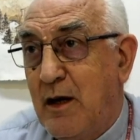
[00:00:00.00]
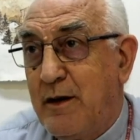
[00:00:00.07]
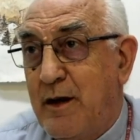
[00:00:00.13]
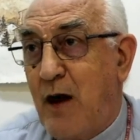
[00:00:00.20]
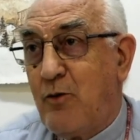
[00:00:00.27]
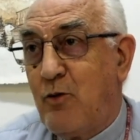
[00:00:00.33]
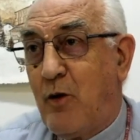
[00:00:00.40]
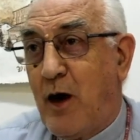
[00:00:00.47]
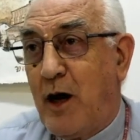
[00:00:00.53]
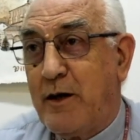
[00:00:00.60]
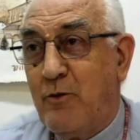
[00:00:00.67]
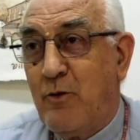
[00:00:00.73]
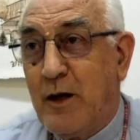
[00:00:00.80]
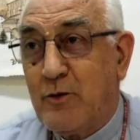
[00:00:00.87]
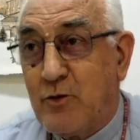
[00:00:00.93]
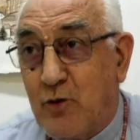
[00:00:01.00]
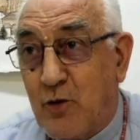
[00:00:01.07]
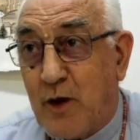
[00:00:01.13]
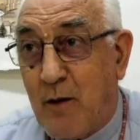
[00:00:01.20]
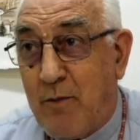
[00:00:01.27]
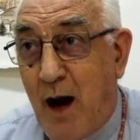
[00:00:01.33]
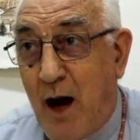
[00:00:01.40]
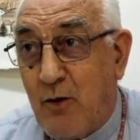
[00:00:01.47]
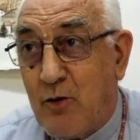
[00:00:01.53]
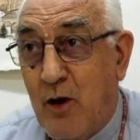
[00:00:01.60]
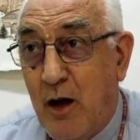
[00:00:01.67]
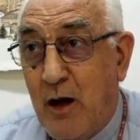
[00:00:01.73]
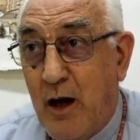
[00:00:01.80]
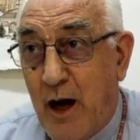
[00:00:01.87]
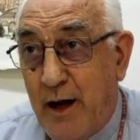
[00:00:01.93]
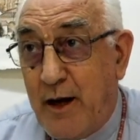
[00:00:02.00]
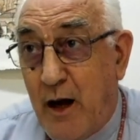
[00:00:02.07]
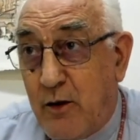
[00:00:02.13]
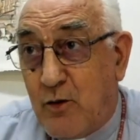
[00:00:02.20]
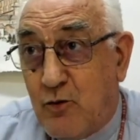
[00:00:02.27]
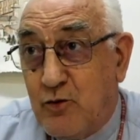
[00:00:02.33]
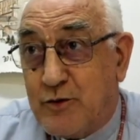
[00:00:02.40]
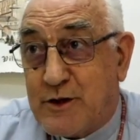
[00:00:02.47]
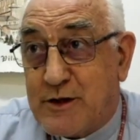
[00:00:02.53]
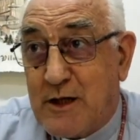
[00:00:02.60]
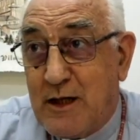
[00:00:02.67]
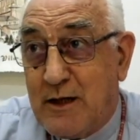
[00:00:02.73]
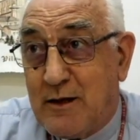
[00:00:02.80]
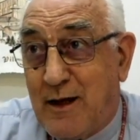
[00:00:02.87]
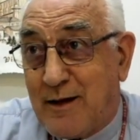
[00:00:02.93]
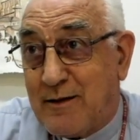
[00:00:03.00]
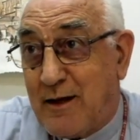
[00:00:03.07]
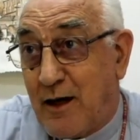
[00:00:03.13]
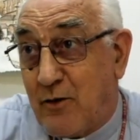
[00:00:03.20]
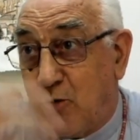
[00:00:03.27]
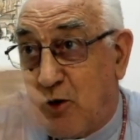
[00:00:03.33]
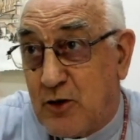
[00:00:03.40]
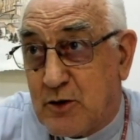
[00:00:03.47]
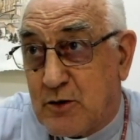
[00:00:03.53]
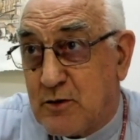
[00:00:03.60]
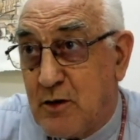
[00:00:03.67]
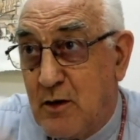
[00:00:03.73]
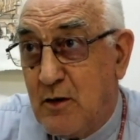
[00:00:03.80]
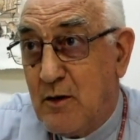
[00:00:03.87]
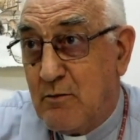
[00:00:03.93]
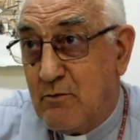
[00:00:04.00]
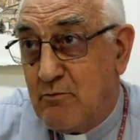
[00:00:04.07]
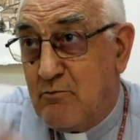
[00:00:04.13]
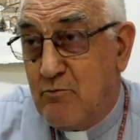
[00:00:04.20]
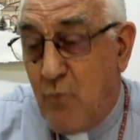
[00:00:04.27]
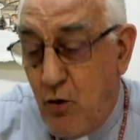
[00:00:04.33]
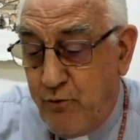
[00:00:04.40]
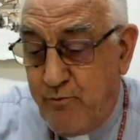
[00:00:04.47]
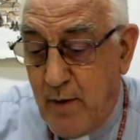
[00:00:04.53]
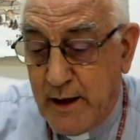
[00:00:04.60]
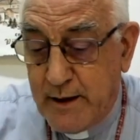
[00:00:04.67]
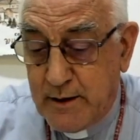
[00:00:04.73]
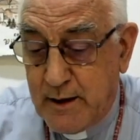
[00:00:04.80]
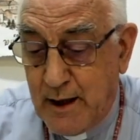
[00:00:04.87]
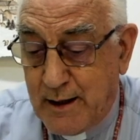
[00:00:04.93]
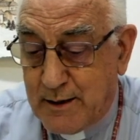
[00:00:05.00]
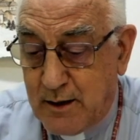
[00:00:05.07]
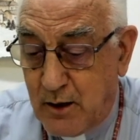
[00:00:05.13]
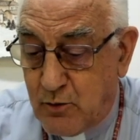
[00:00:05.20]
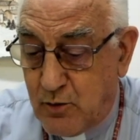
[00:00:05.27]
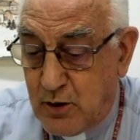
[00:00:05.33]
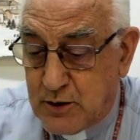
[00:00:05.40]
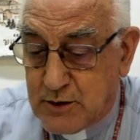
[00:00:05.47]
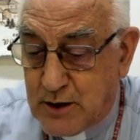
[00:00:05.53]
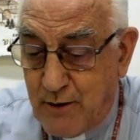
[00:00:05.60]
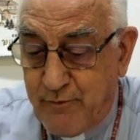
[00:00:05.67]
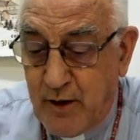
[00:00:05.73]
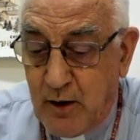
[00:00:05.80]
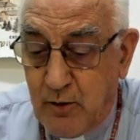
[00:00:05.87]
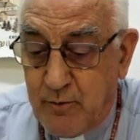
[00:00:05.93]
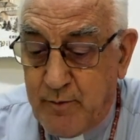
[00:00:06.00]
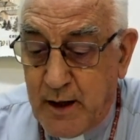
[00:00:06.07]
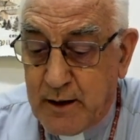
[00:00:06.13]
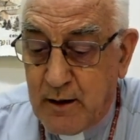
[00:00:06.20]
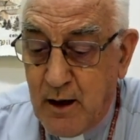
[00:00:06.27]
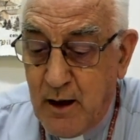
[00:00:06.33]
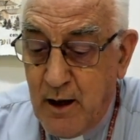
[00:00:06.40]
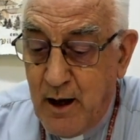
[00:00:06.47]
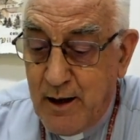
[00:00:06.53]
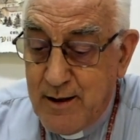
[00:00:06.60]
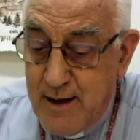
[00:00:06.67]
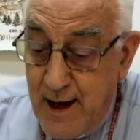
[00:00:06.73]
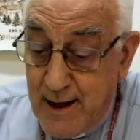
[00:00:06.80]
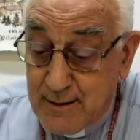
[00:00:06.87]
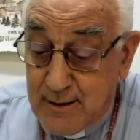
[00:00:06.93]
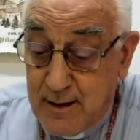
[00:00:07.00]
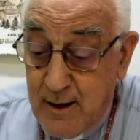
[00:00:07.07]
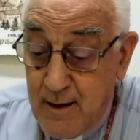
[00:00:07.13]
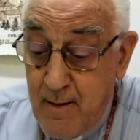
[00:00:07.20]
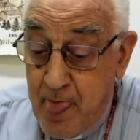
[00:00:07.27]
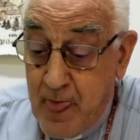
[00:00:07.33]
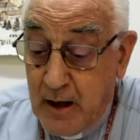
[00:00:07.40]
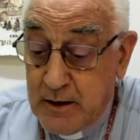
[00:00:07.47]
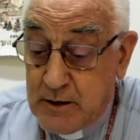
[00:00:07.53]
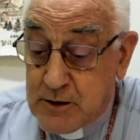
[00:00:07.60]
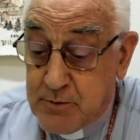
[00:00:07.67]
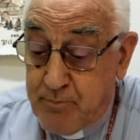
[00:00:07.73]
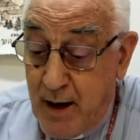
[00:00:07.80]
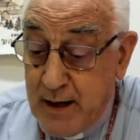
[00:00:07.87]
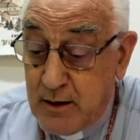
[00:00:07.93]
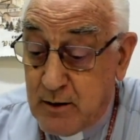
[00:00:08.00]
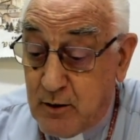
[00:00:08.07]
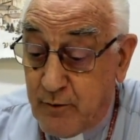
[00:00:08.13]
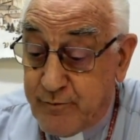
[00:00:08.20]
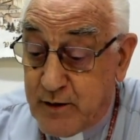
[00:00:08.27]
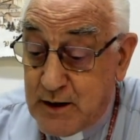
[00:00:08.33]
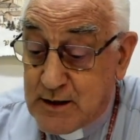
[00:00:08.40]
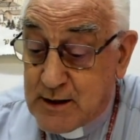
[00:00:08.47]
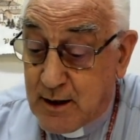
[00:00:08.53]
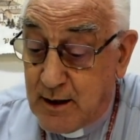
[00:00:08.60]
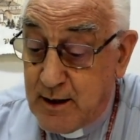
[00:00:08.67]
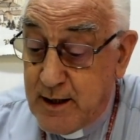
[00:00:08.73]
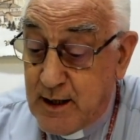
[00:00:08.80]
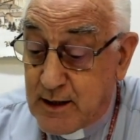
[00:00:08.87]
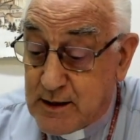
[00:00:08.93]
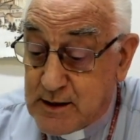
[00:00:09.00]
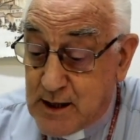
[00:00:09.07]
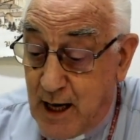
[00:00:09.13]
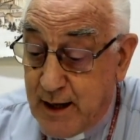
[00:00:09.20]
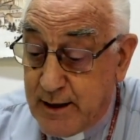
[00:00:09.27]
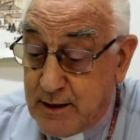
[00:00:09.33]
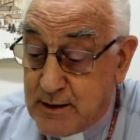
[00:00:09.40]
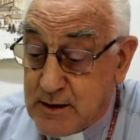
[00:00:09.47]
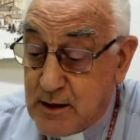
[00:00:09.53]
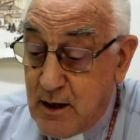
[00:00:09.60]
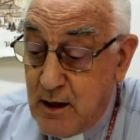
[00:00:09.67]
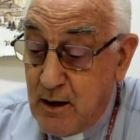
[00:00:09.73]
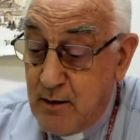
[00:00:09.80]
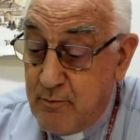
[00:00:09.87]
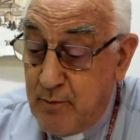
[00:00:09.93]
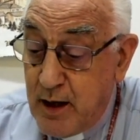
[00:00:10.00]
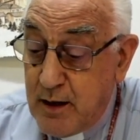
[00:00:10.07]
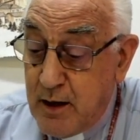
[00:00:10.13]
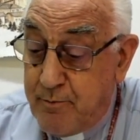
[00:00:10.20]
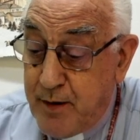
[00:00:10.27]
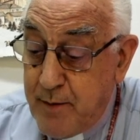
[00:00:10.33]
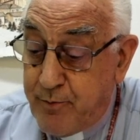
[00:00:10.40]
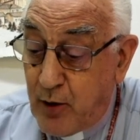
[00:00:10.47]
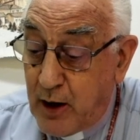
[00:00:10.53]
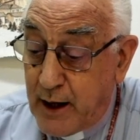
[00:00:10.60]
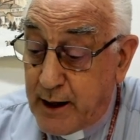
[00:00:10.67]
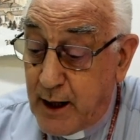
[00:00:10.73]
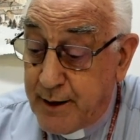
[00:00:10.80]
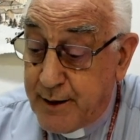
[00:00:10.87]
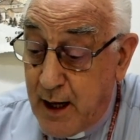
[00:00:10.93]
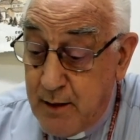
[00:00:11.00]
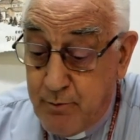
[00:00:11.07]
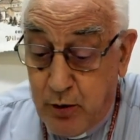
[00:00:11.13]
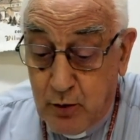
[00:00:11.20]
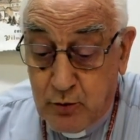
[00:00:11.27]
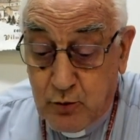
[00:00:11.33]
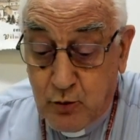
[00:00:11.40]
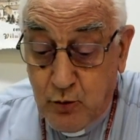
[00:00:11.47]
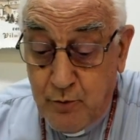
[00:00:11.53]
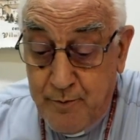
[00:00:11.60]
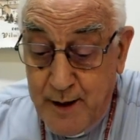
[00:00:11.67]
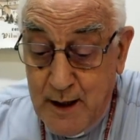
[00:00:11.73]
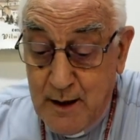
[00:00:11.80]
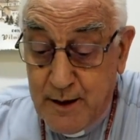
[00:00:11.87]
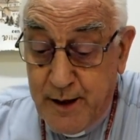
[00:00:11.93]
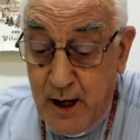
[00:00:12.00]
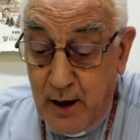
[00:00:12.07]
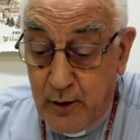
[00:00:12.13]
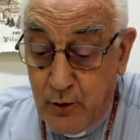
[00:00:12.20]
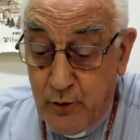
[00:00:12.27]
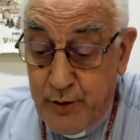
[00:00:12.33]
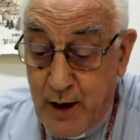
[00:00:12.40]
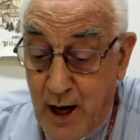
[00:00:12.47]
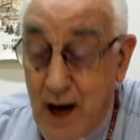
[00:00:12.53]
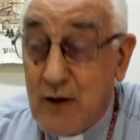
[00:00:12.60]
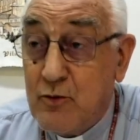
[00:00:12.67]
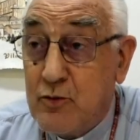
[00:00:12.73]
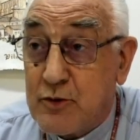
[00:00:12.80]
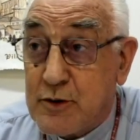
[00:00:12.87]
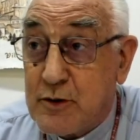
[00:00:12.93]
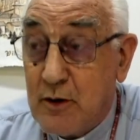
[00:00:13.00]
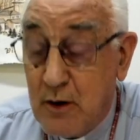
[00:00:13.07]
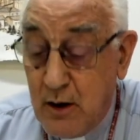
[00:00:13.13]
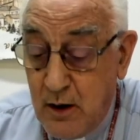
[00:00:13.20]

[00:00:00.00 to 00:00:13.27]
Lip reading: Now, I went to Rabaul, and I could see that there was movement there, there was development. Yet, in spite of these clear signs, many people are unable to build their own house,